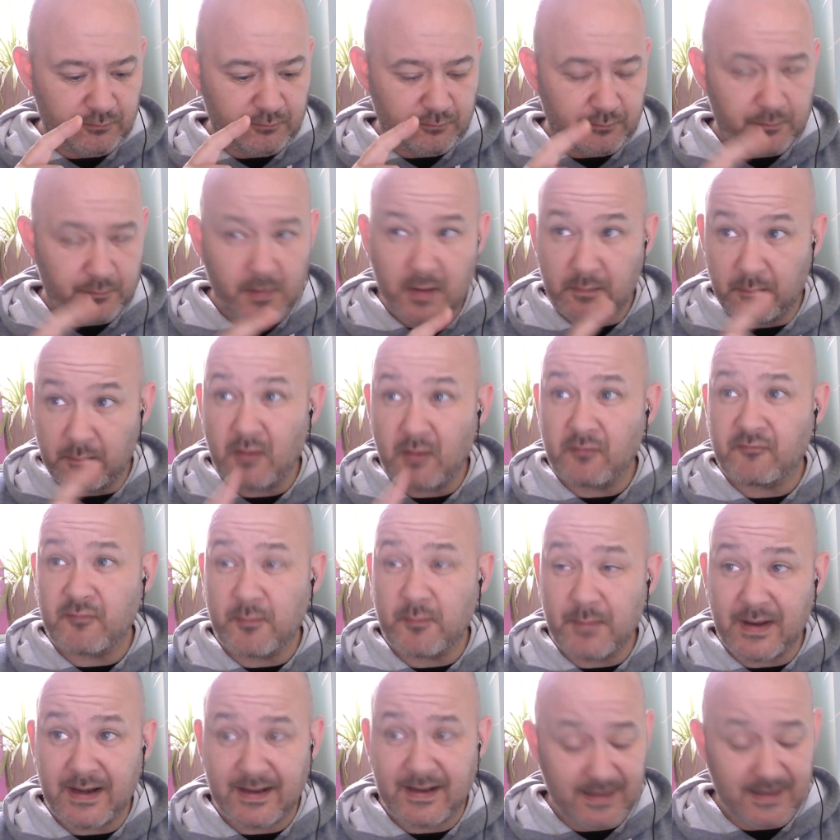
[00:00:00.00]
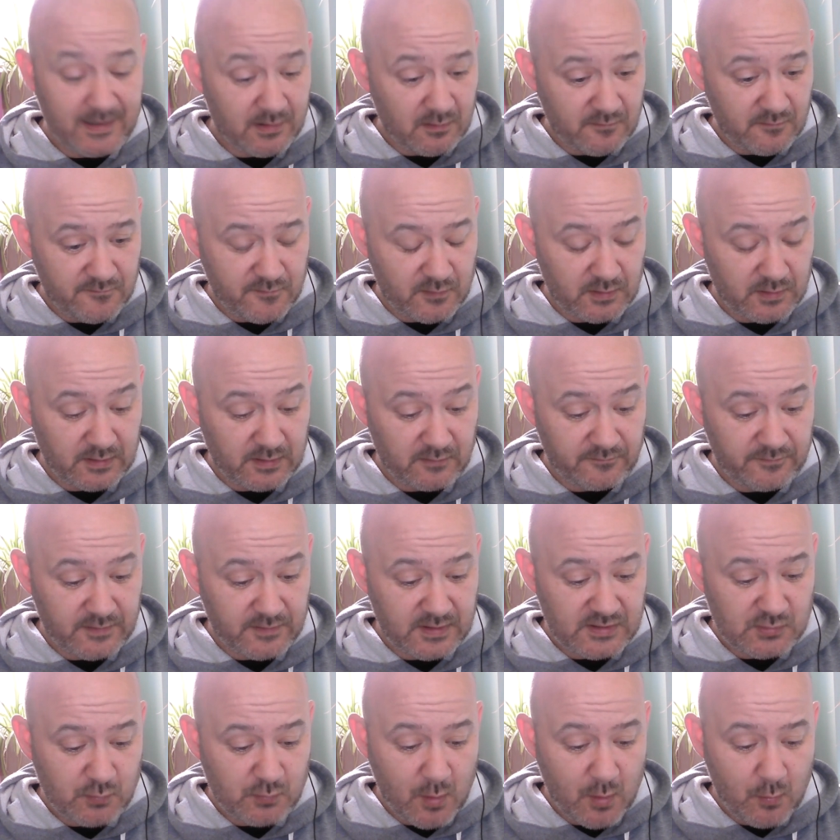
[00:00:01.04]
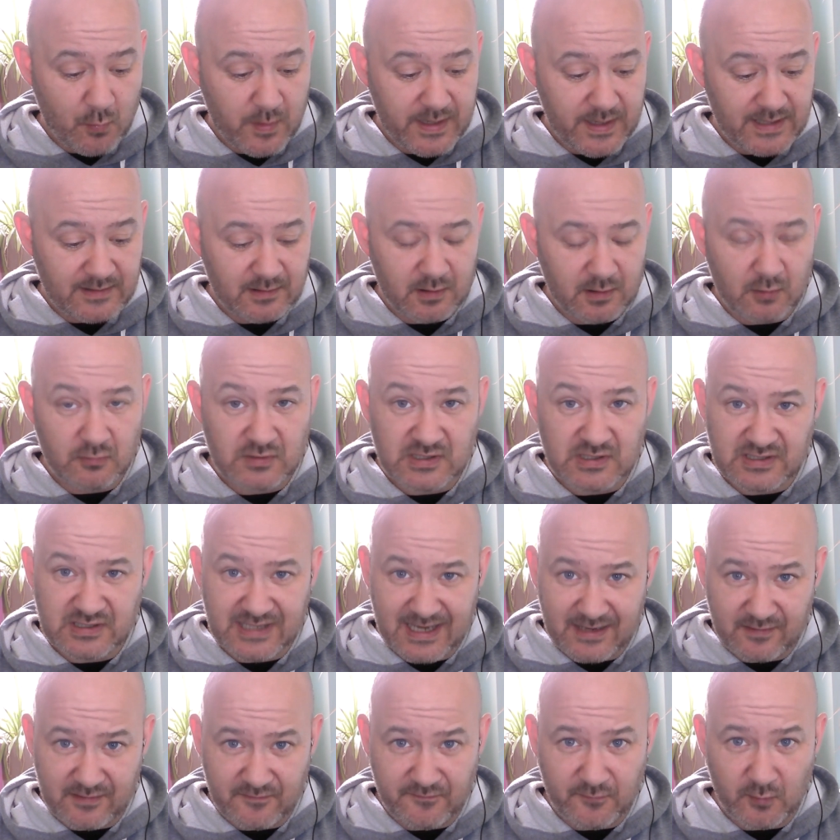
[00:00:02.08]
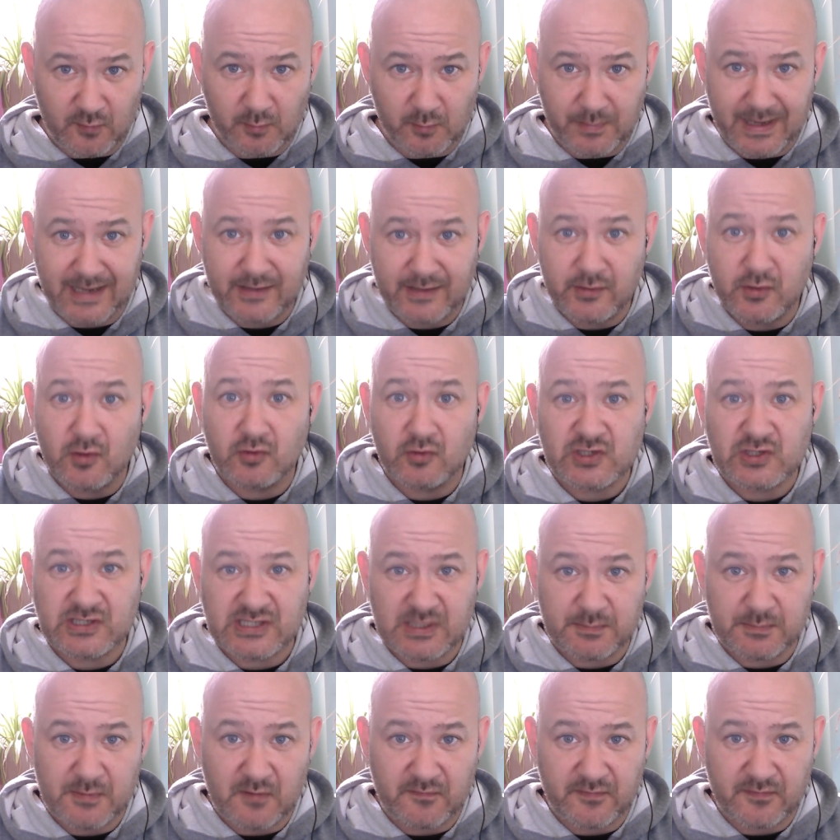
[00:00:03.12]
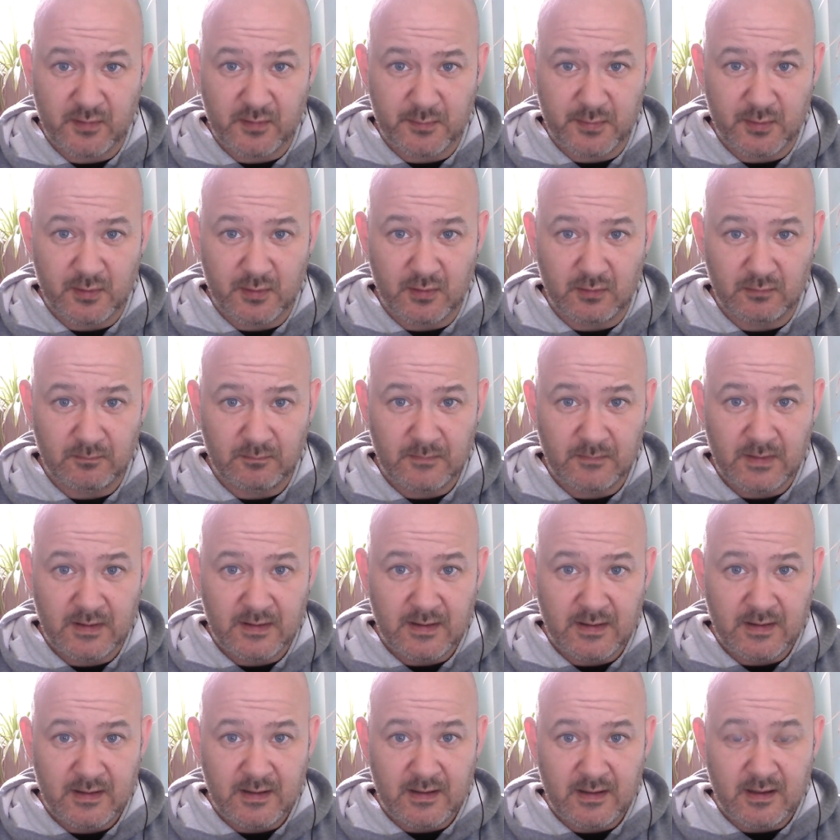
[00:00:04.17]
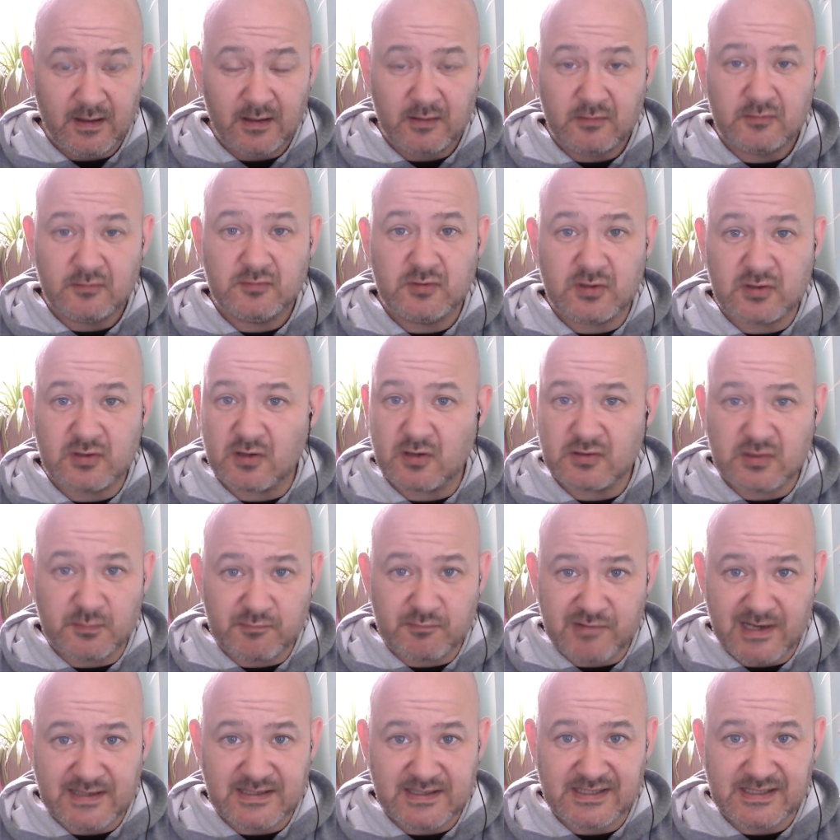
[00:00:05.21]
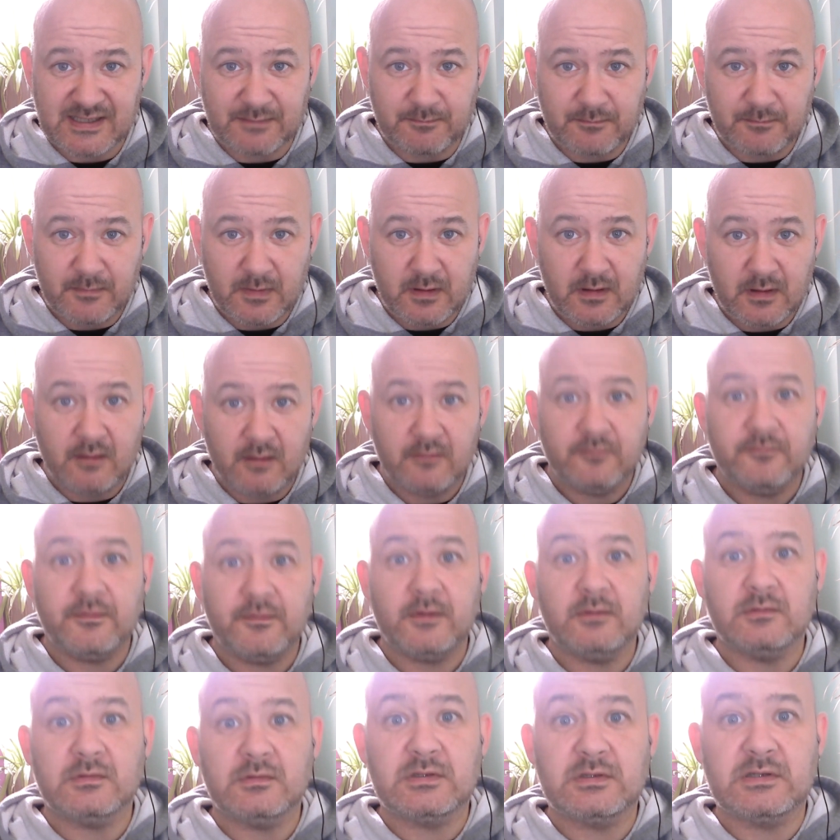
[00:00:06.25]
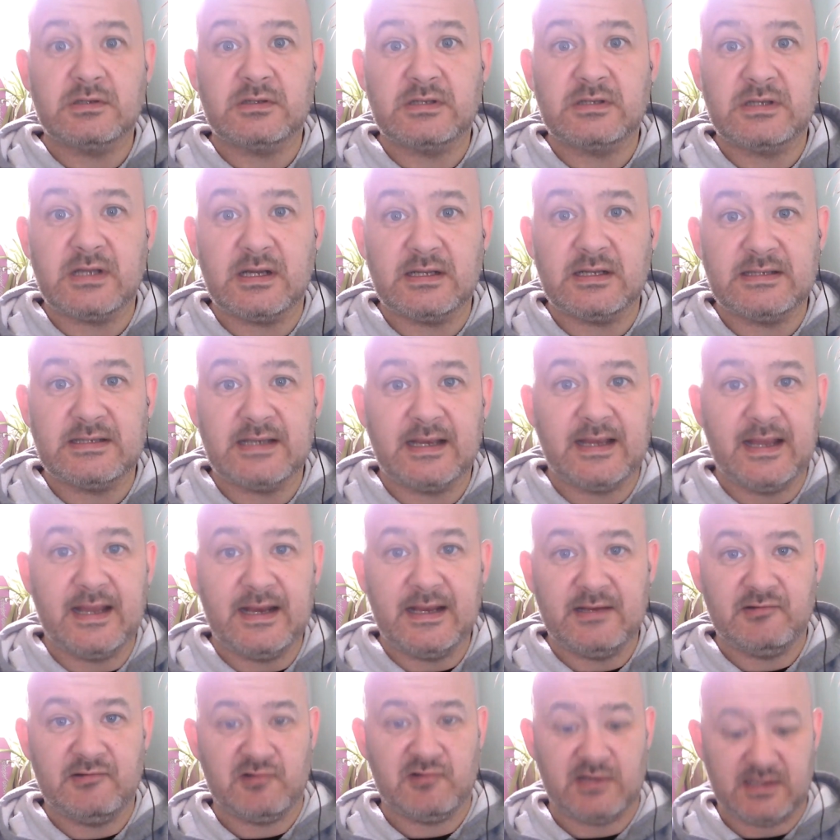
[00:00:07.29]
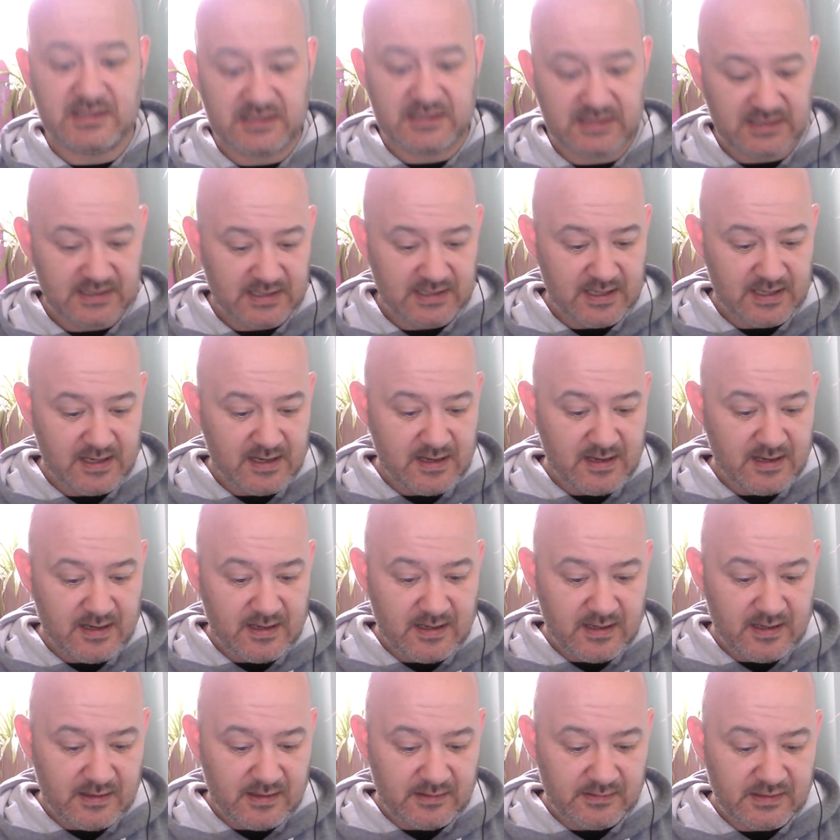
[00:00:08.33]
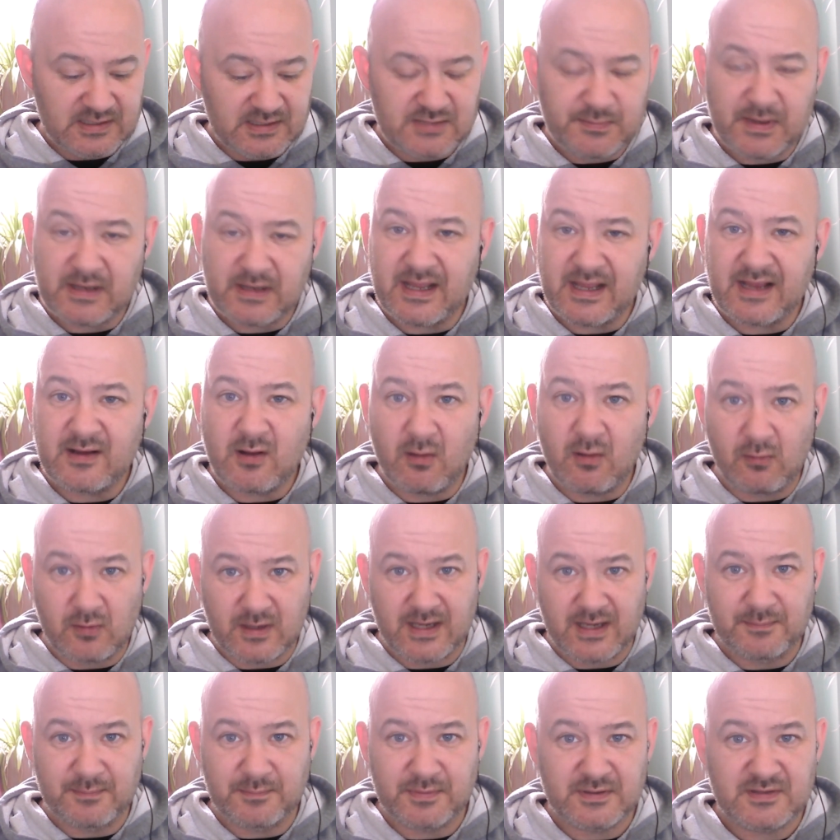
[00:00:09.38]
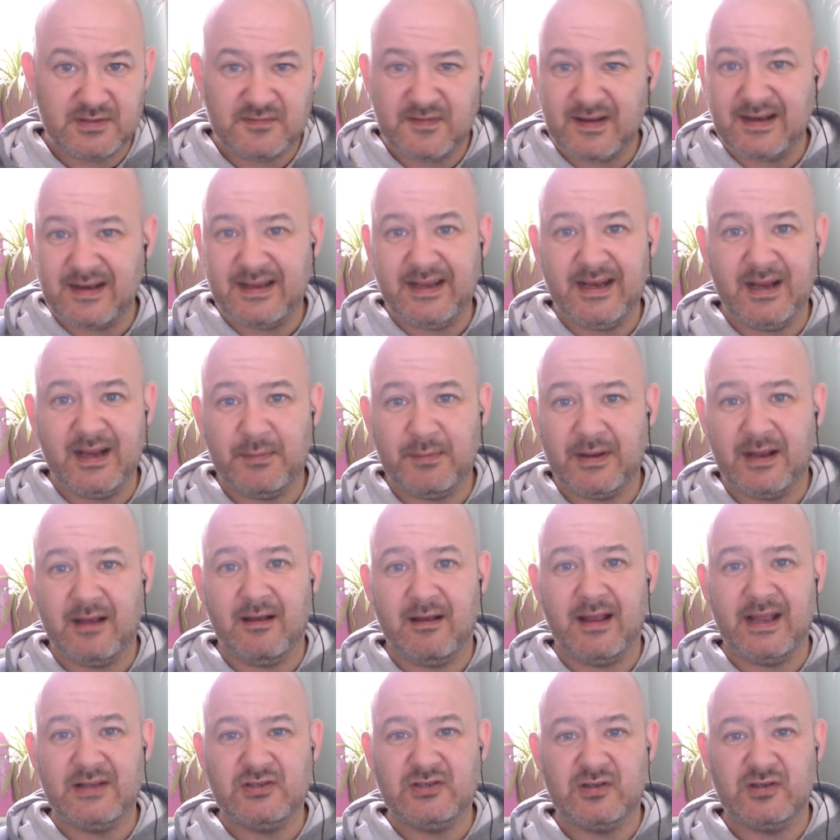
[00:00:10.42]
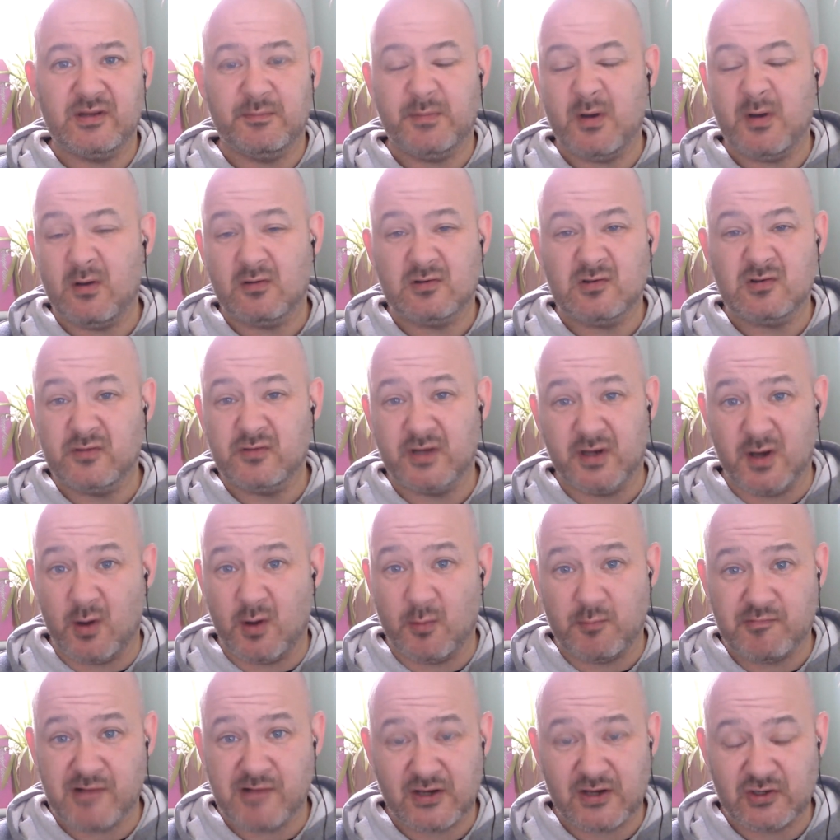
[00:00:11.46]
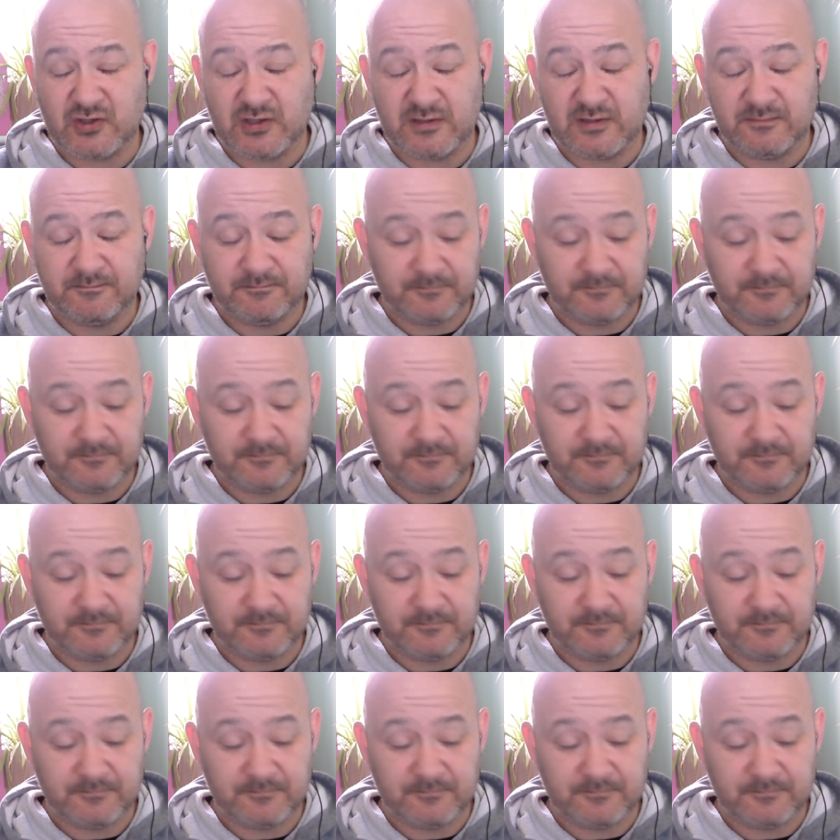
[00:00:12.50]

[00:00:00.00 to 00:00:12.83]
both from Berahino, funnily enough. There's one when he closes down a fullback, nudges him off the ball, just goes and presses him. Folks start taking interest. There's a bit of their goalkeepers fanning about, edge of the box, under no pressure.